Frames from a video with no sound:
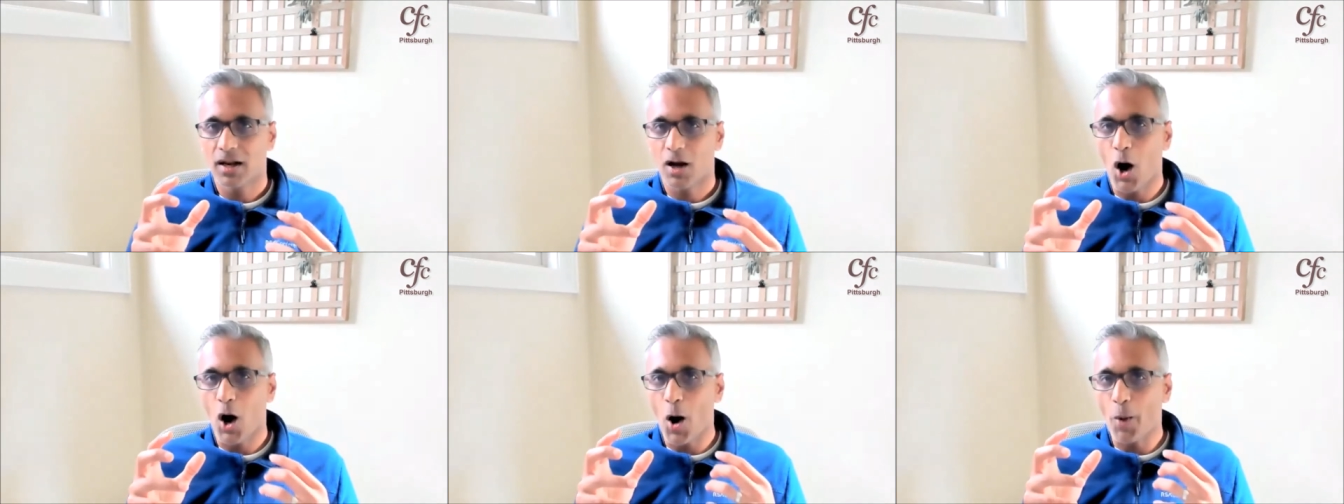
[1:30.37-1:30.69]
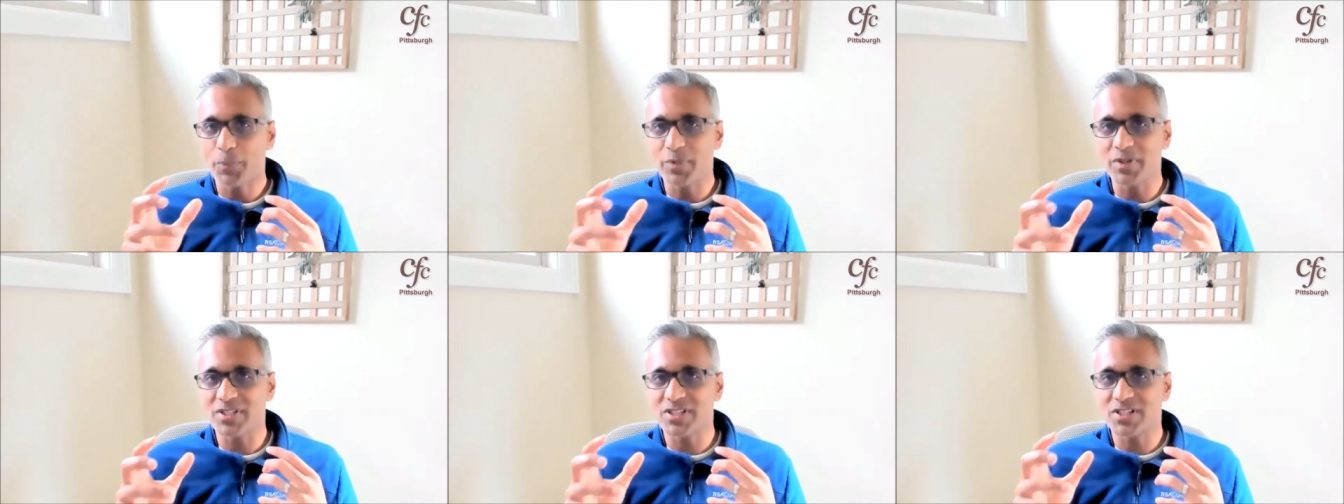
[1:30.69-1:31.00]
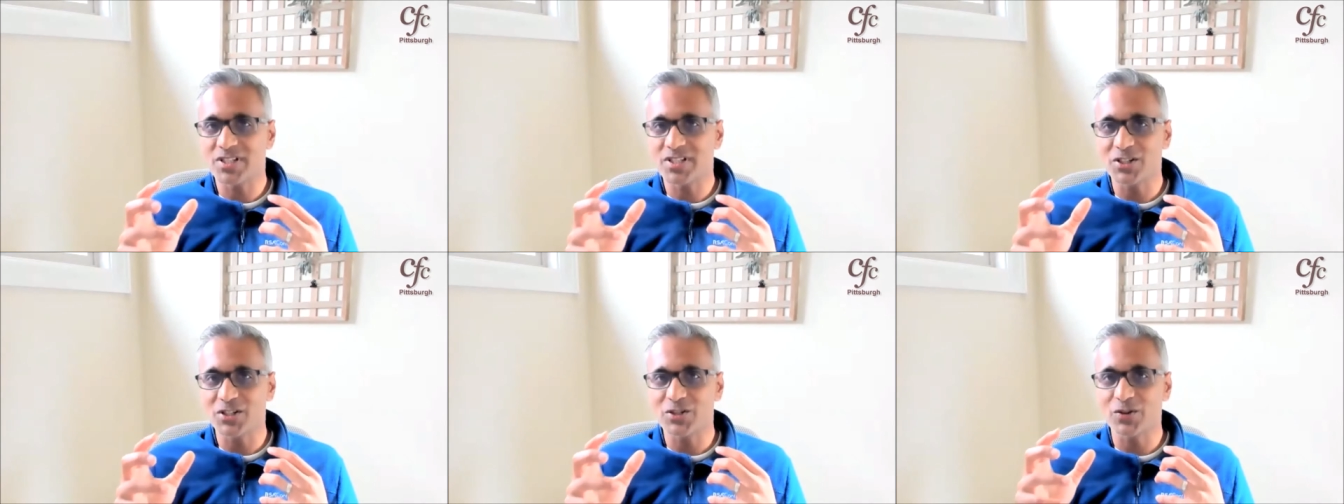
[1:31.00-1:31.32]

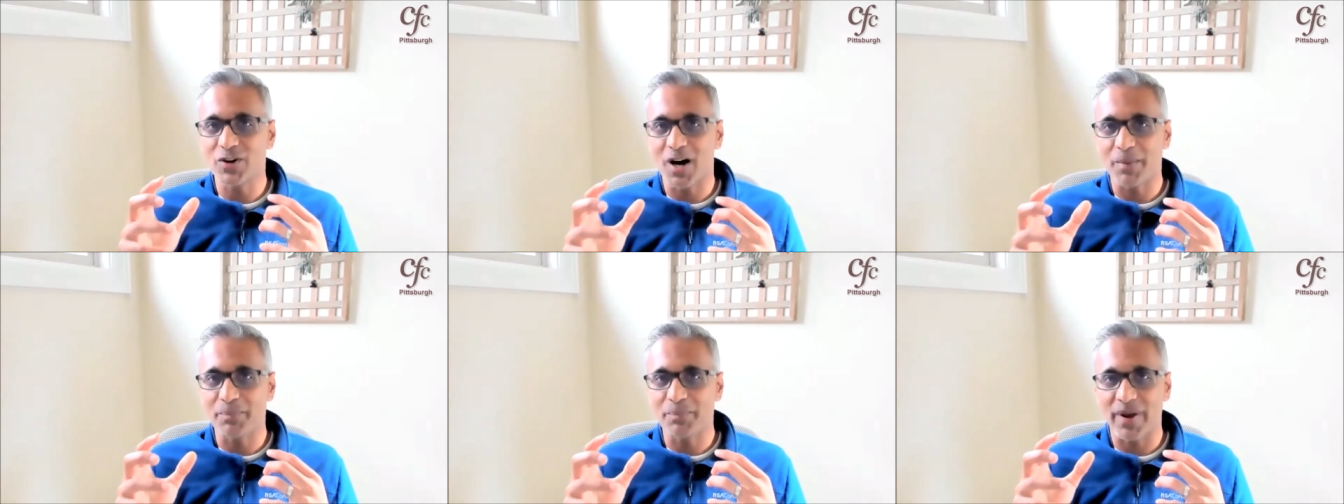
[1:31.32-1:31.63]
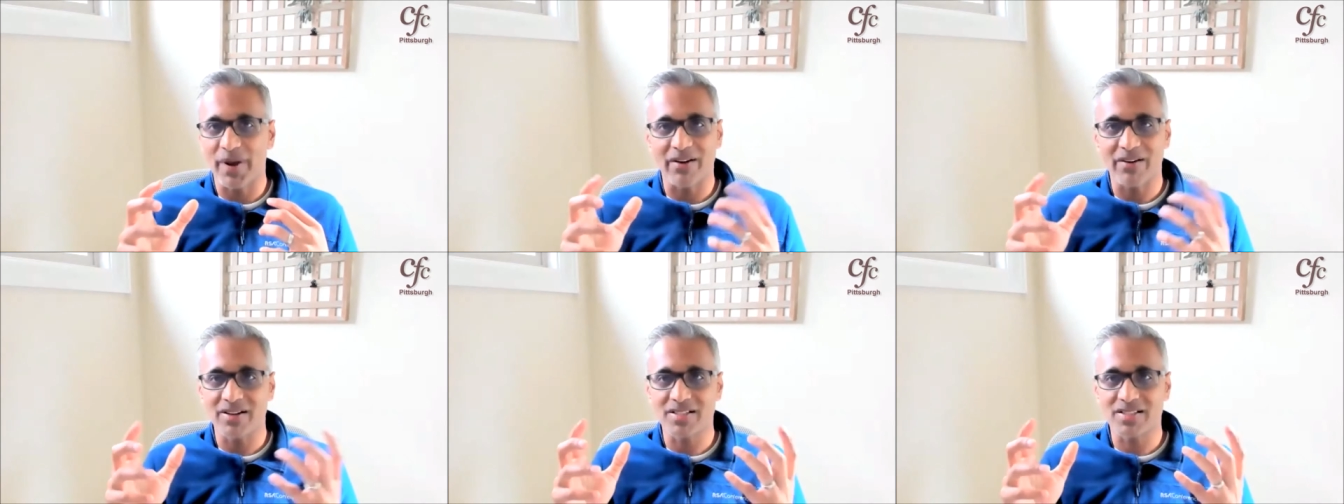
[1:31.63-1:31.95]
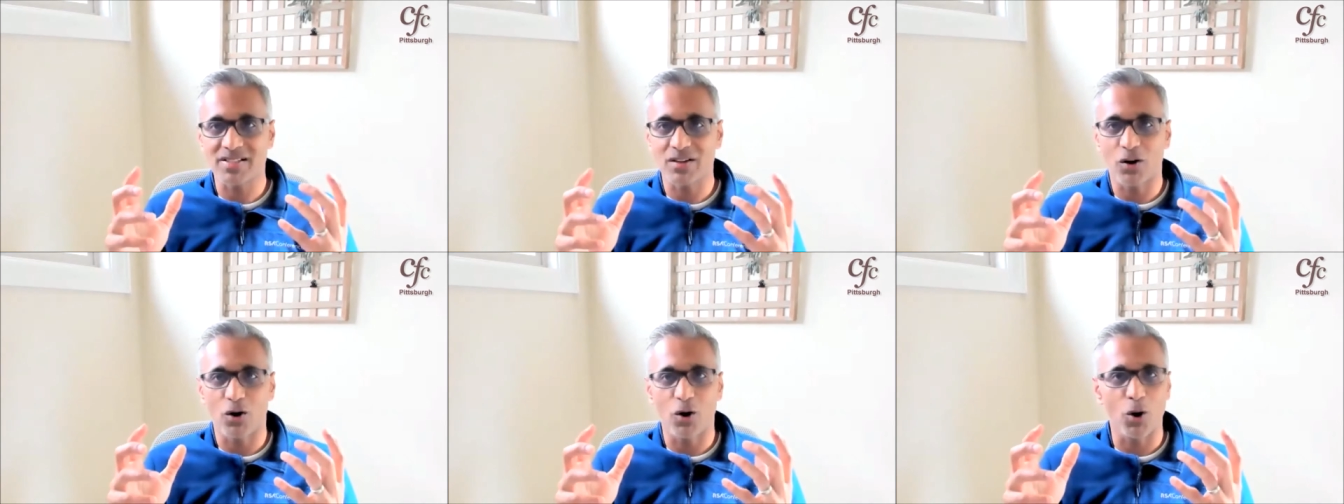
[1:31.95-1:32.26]
opposition to our
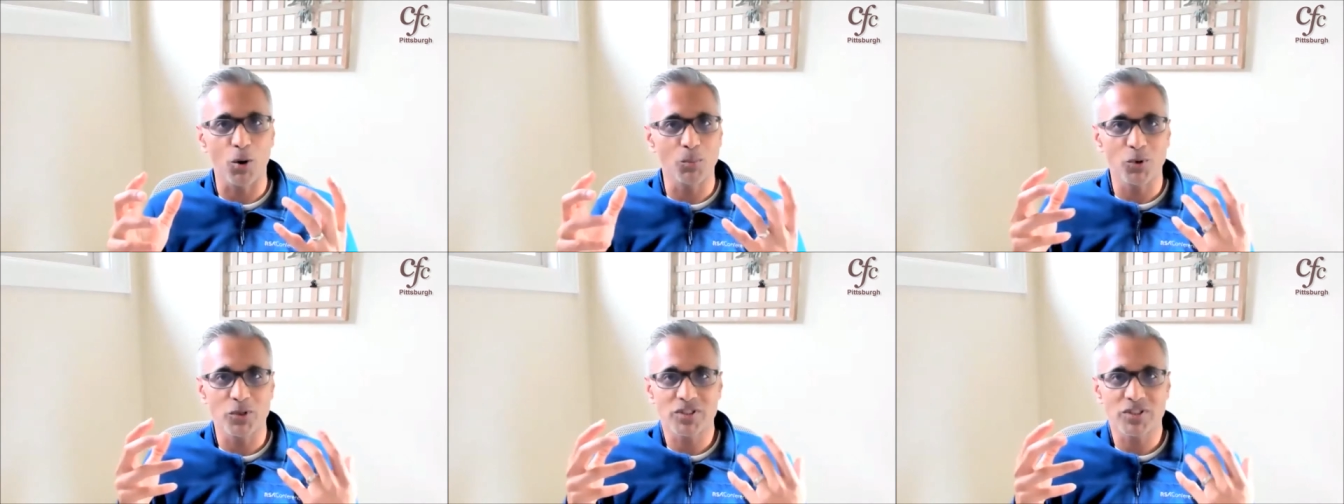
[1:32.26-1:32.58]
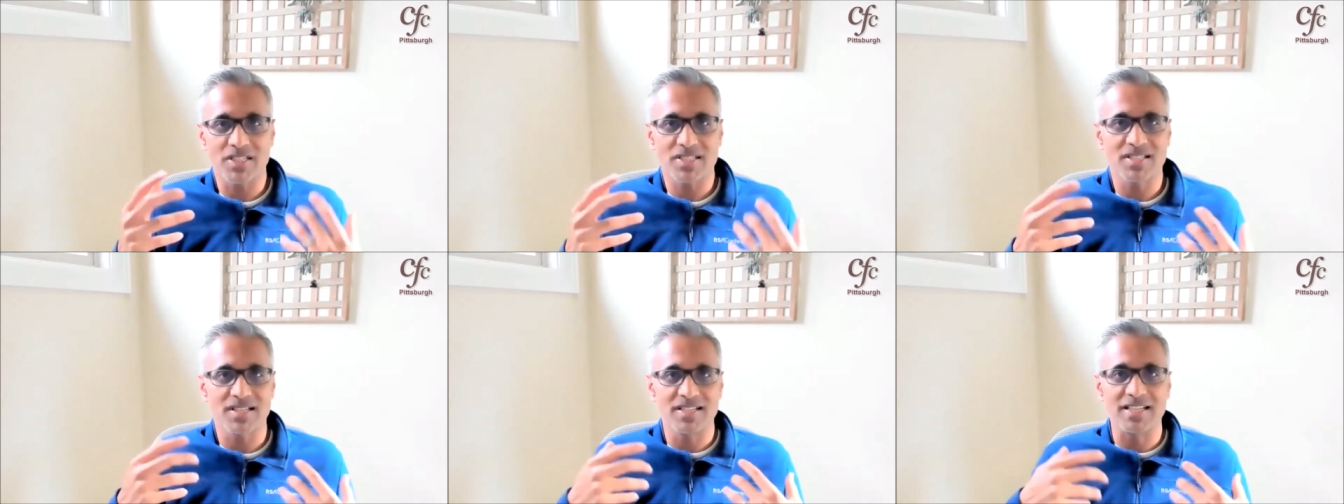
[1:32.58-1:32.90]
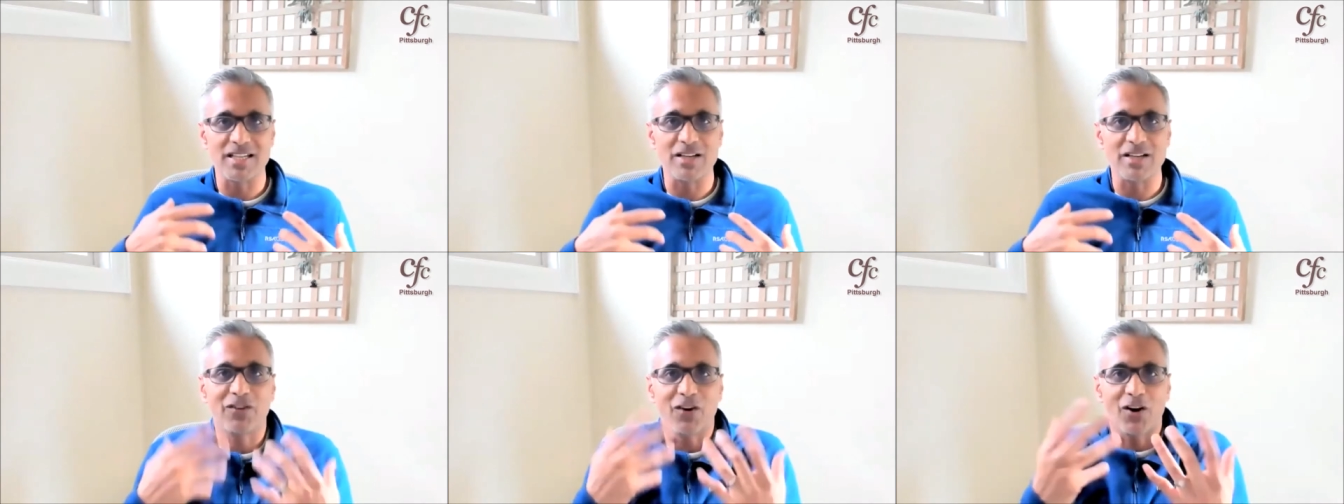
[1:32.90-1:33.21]
parents almost is the
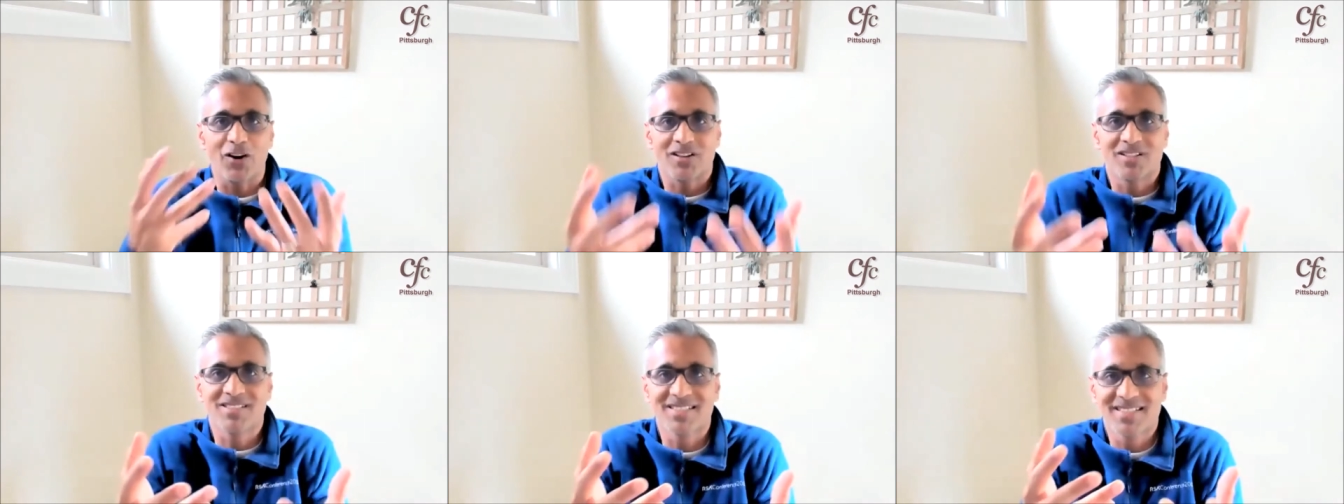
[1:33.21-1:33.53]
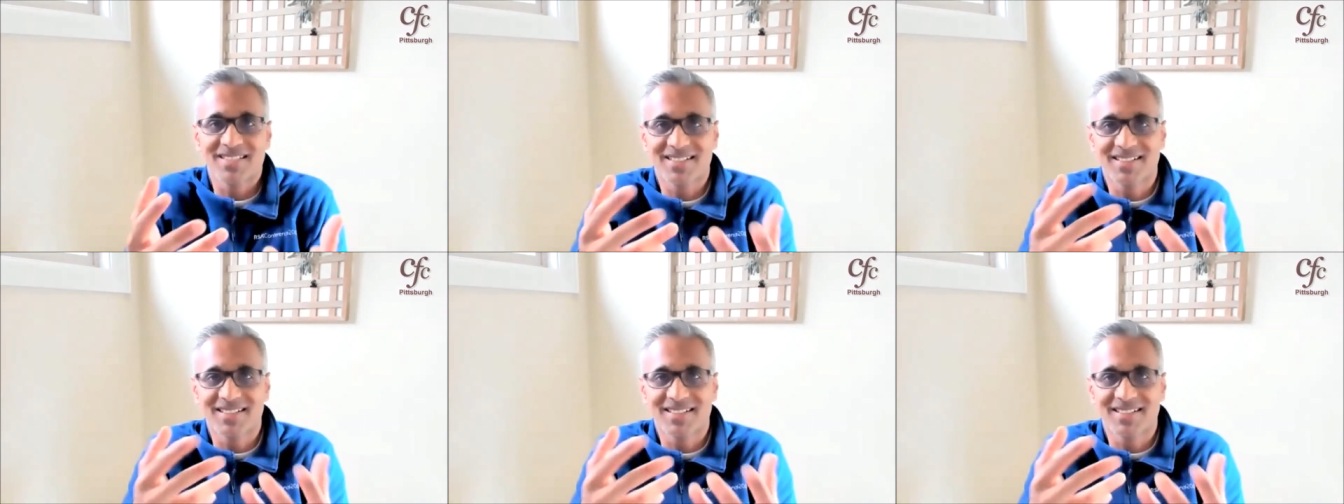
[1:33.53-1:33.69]
default.